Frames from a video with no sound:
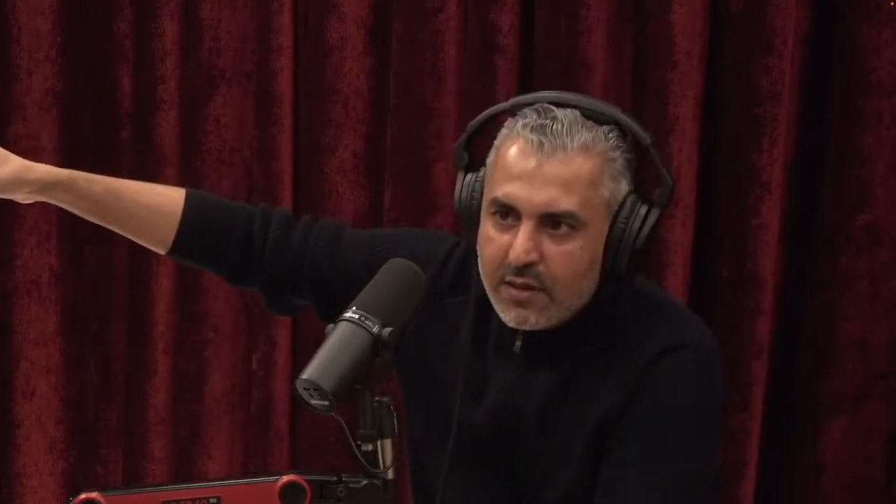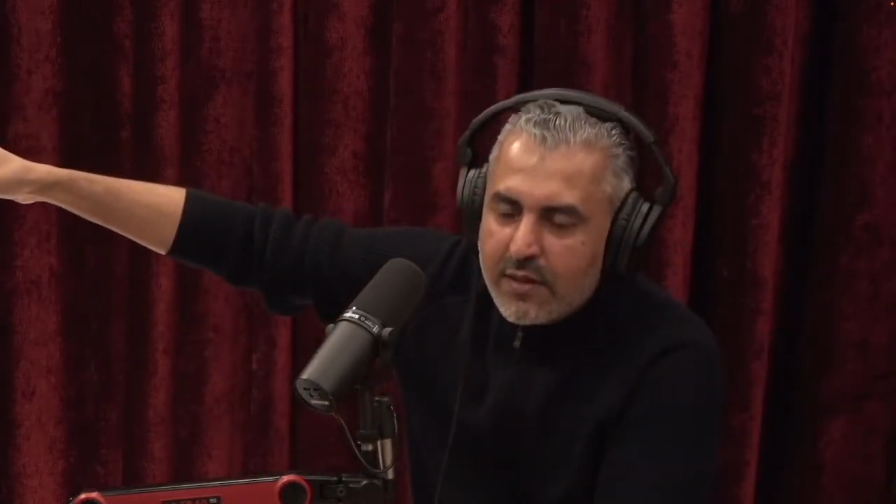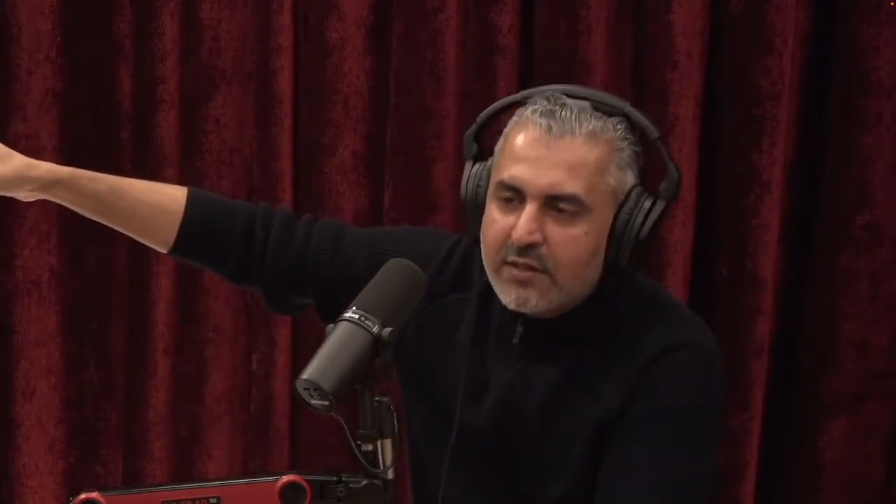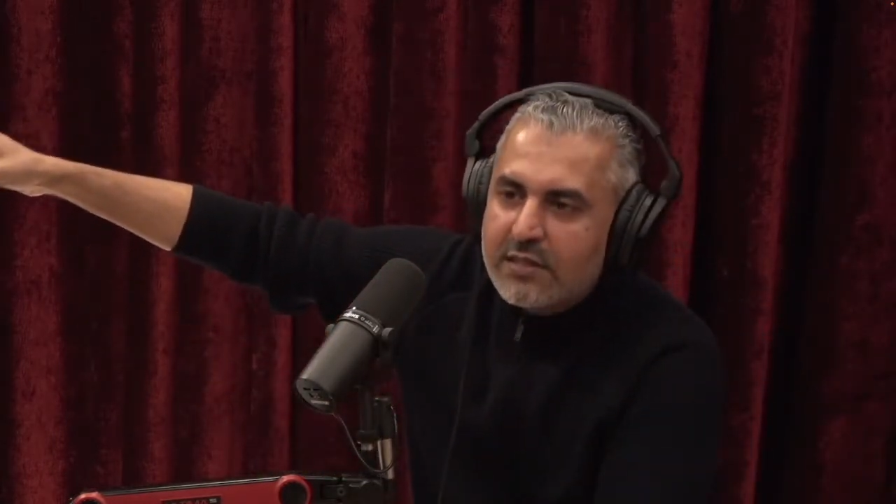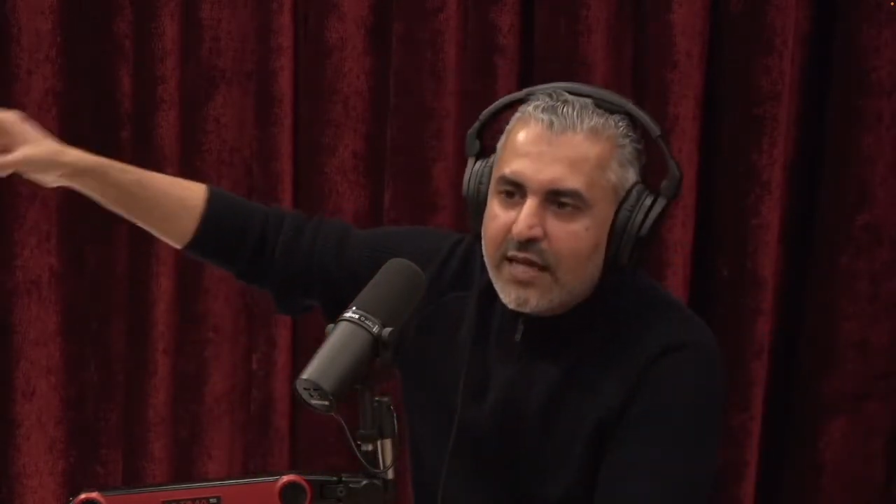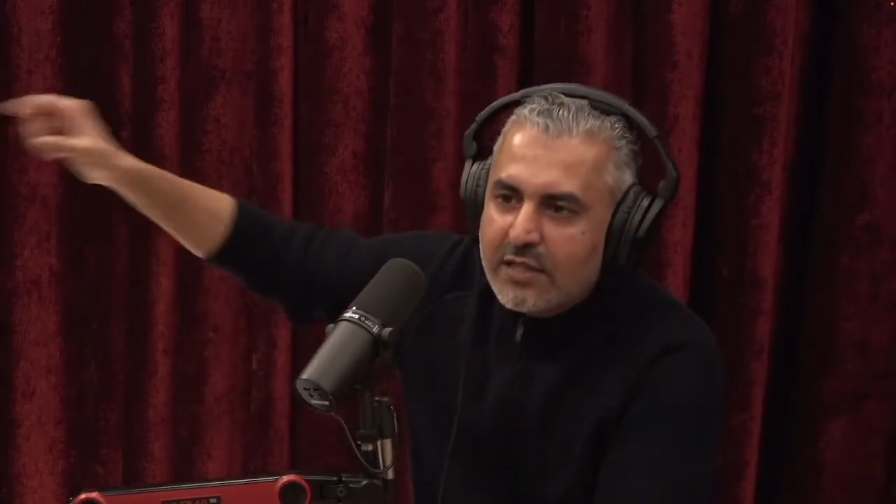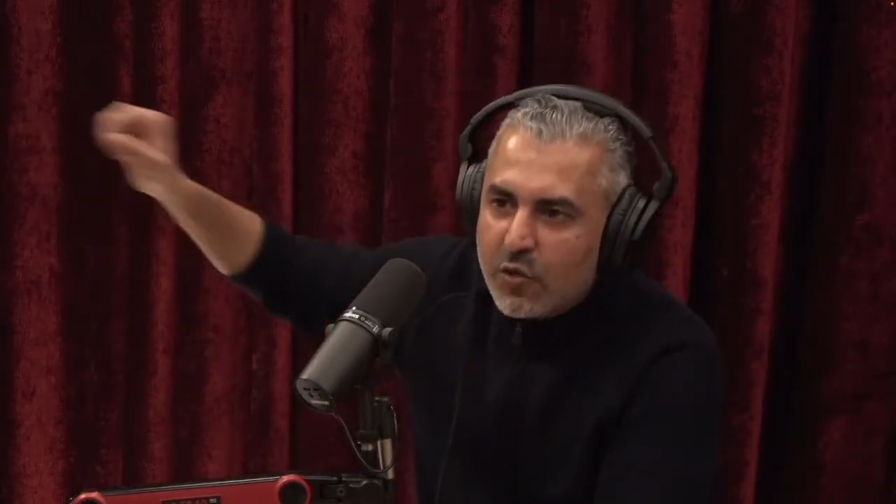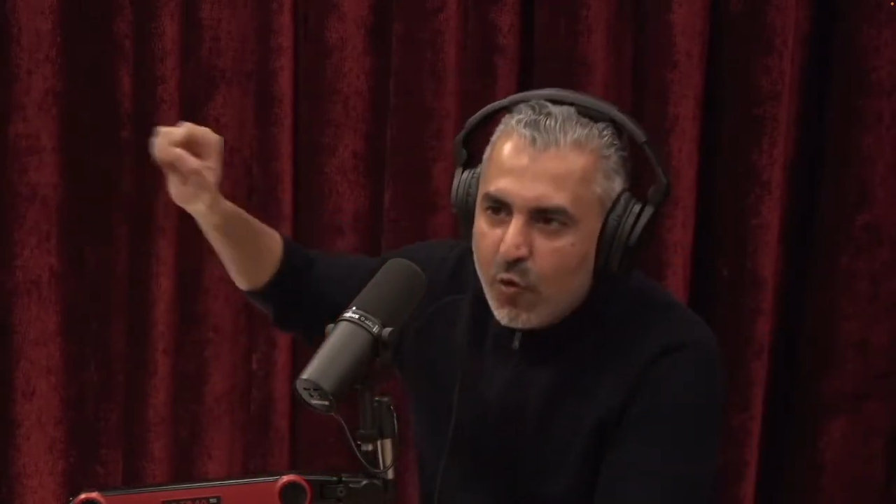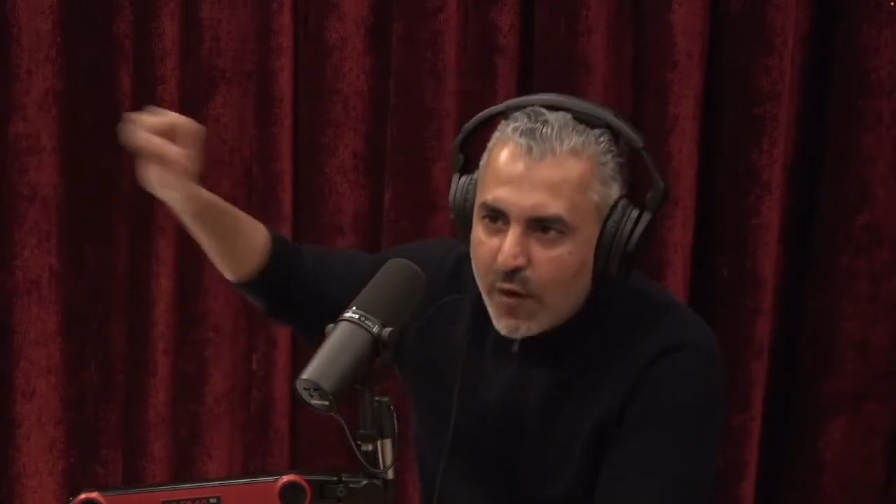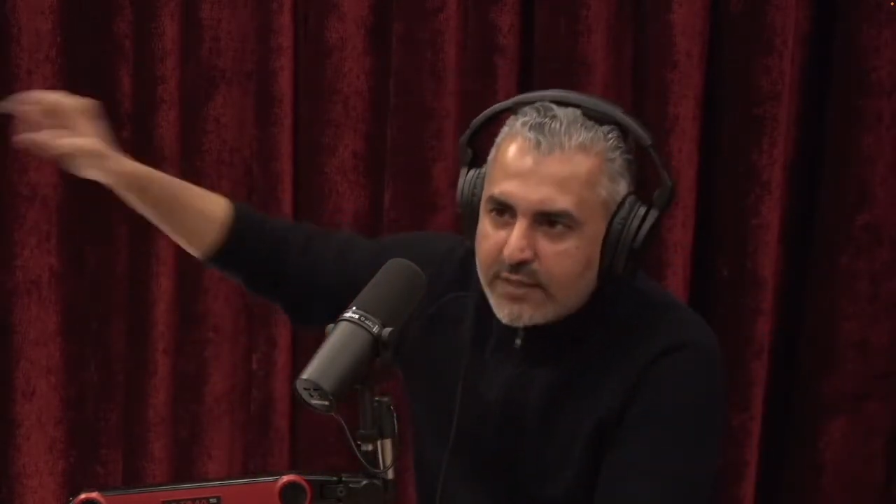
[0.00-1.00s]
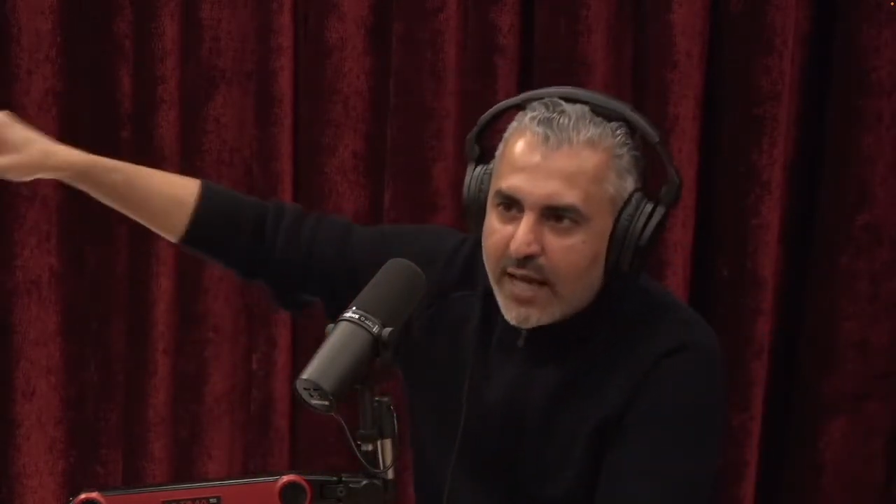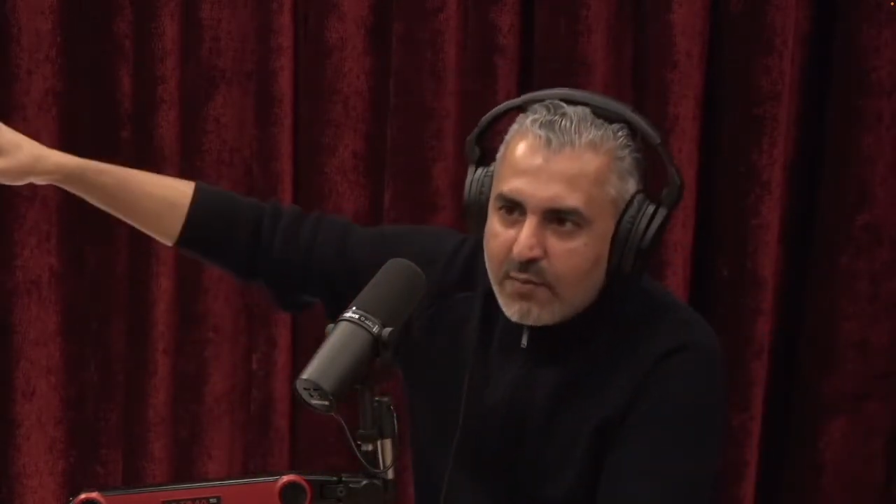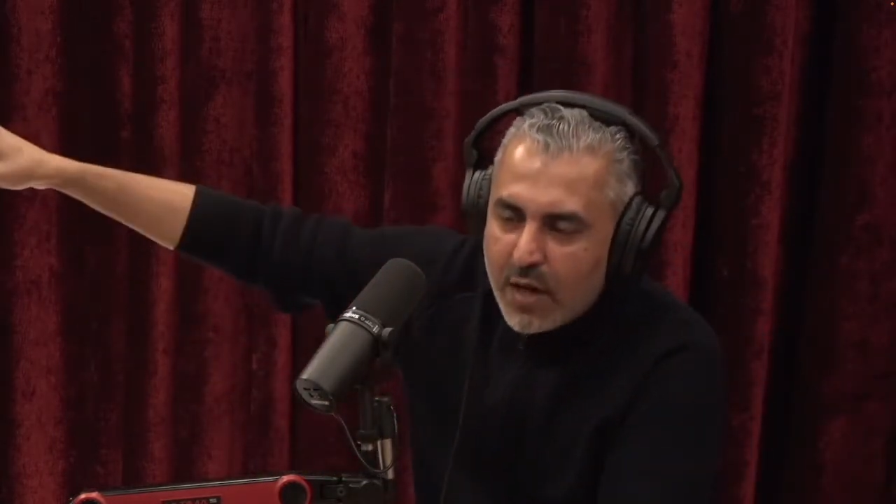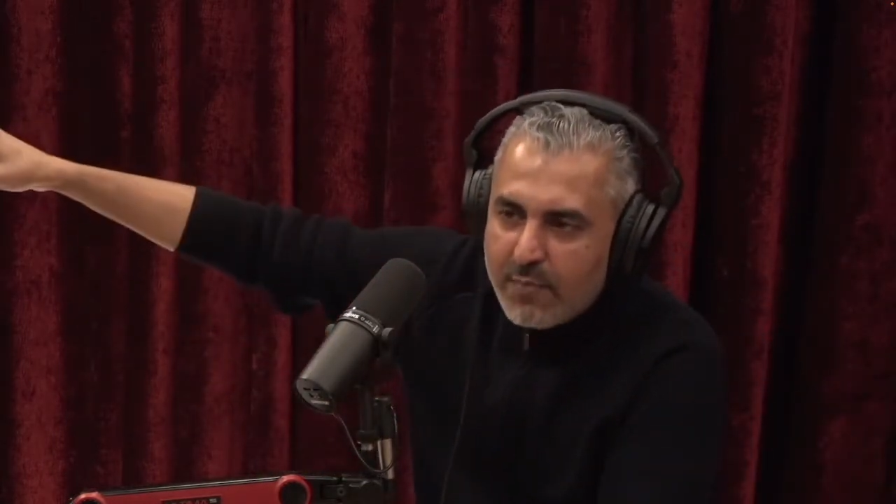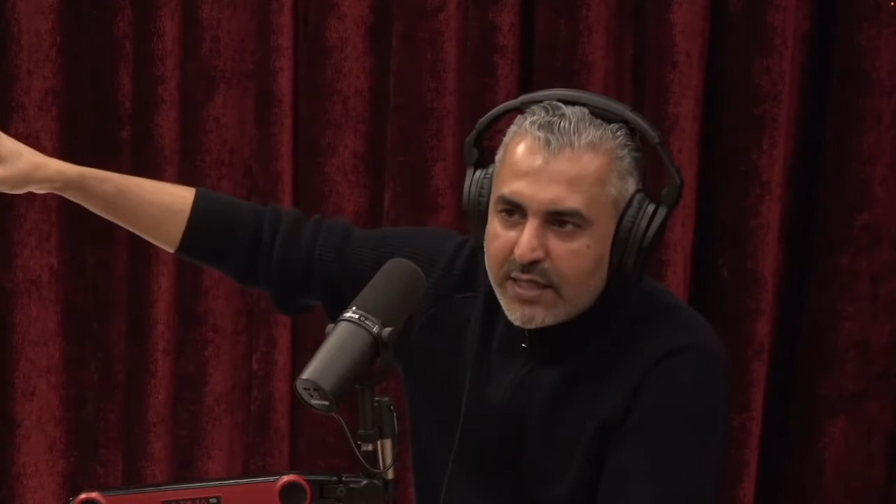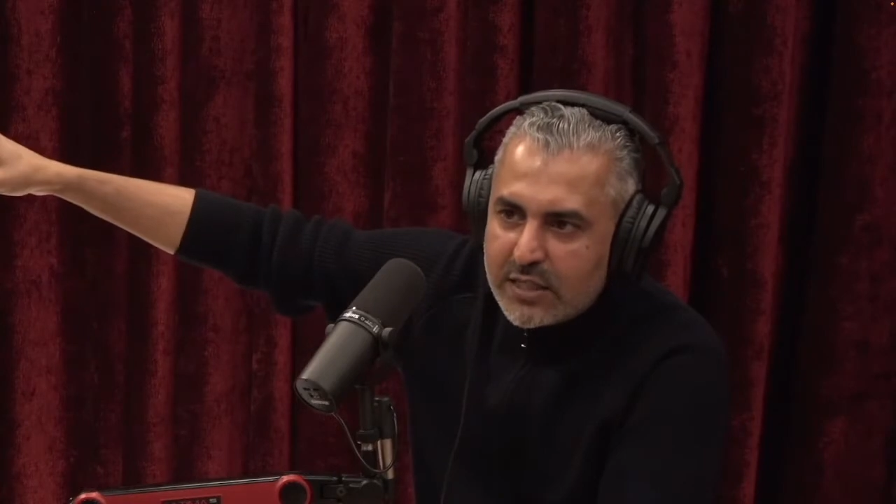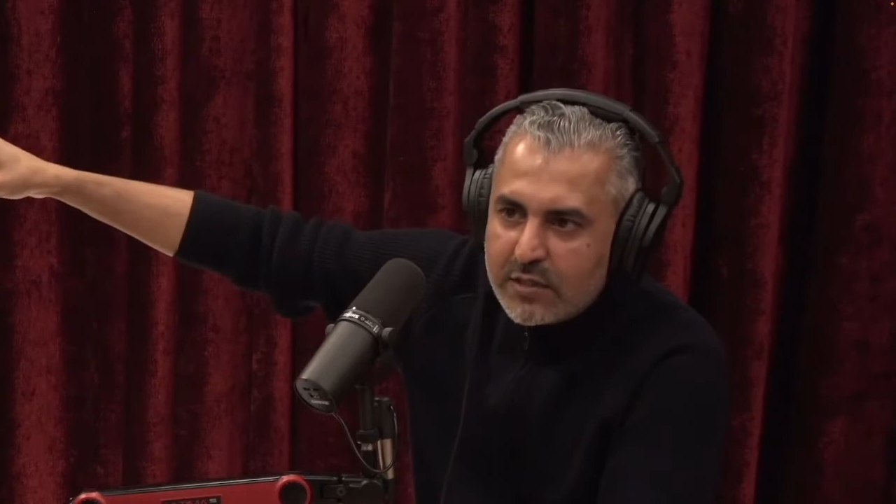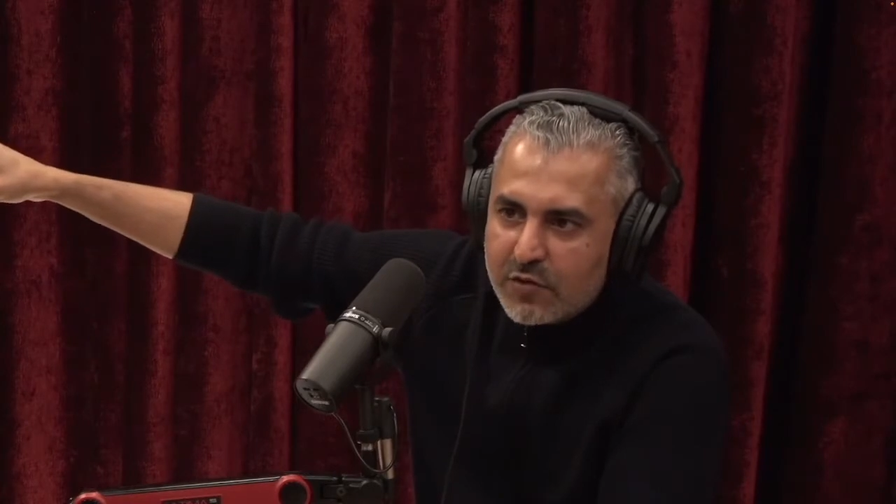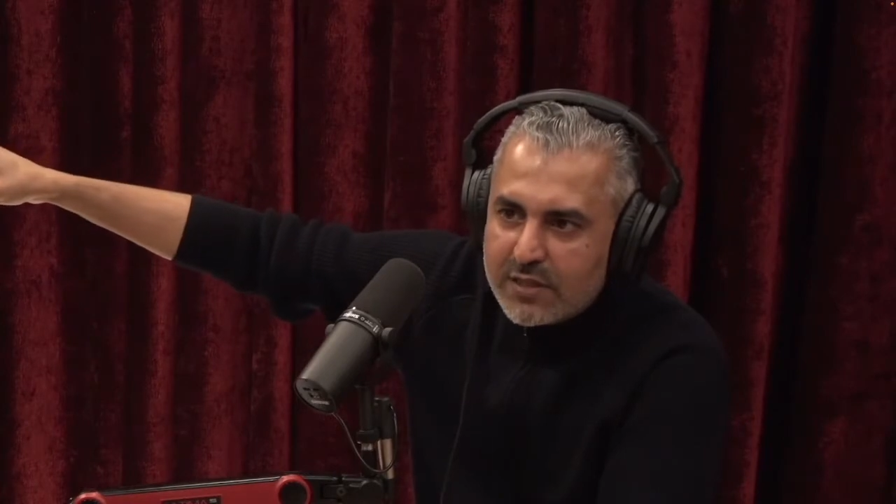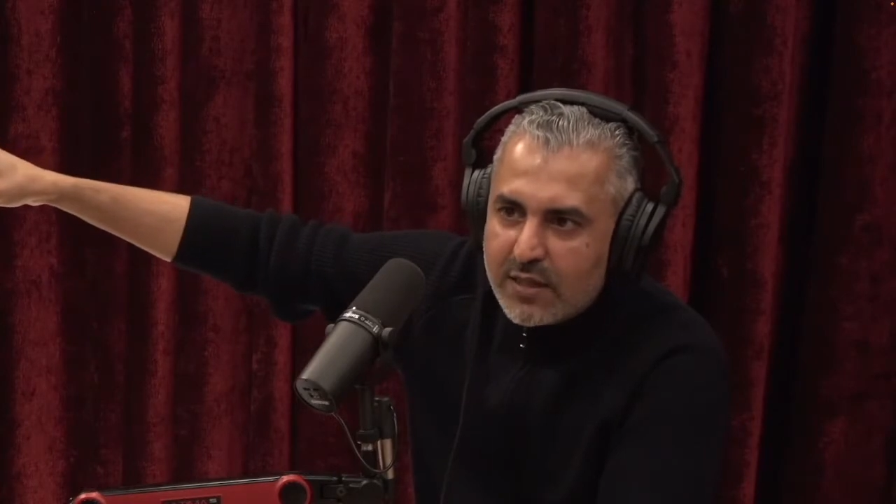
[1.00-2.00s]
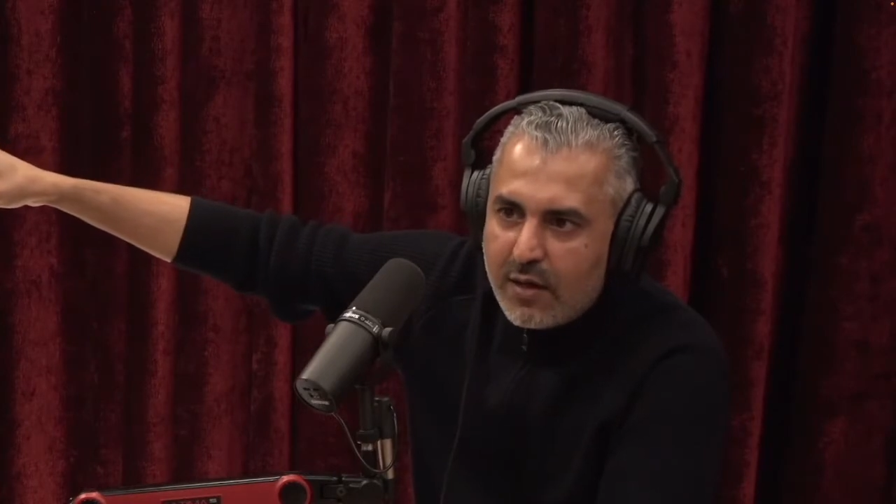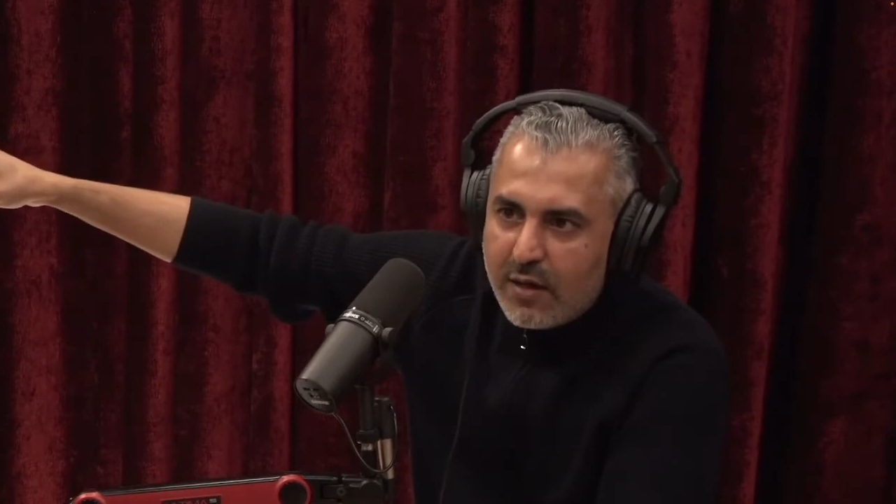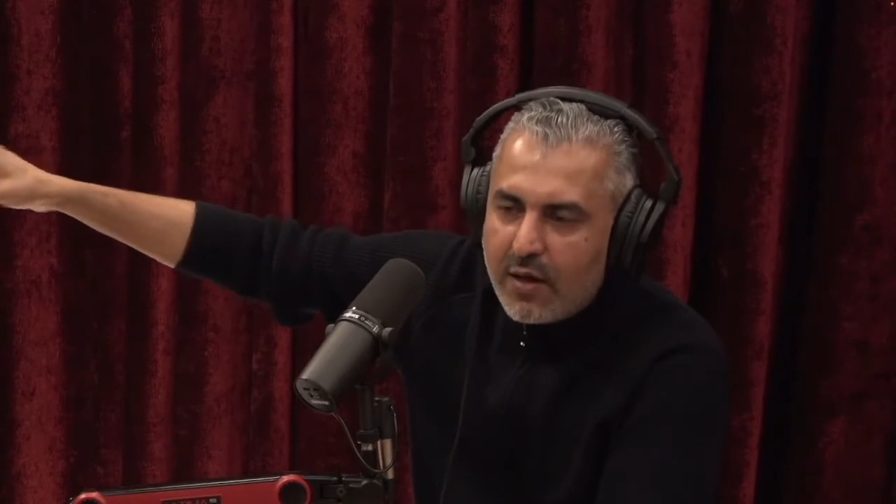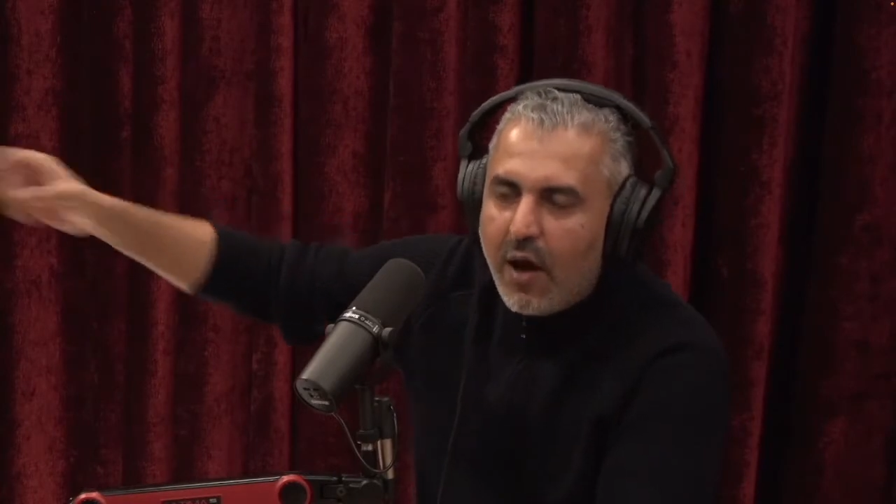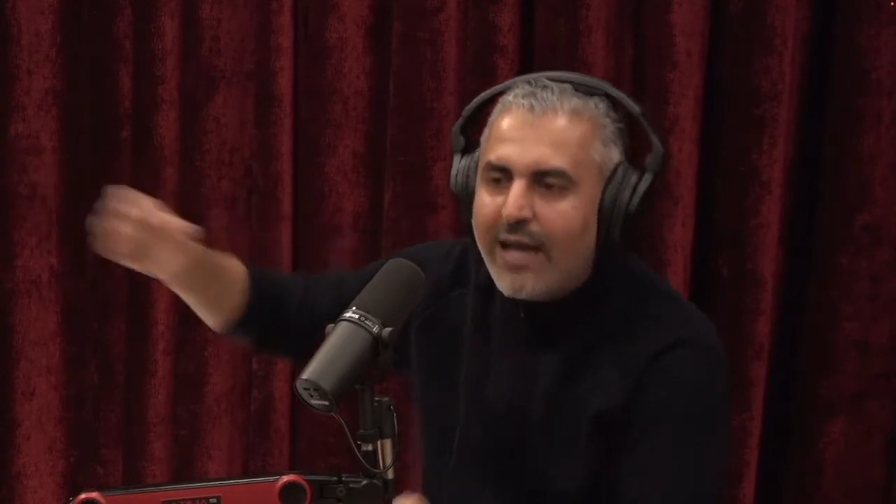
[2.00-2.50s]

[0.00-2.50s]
that the states always had my best interests at heart.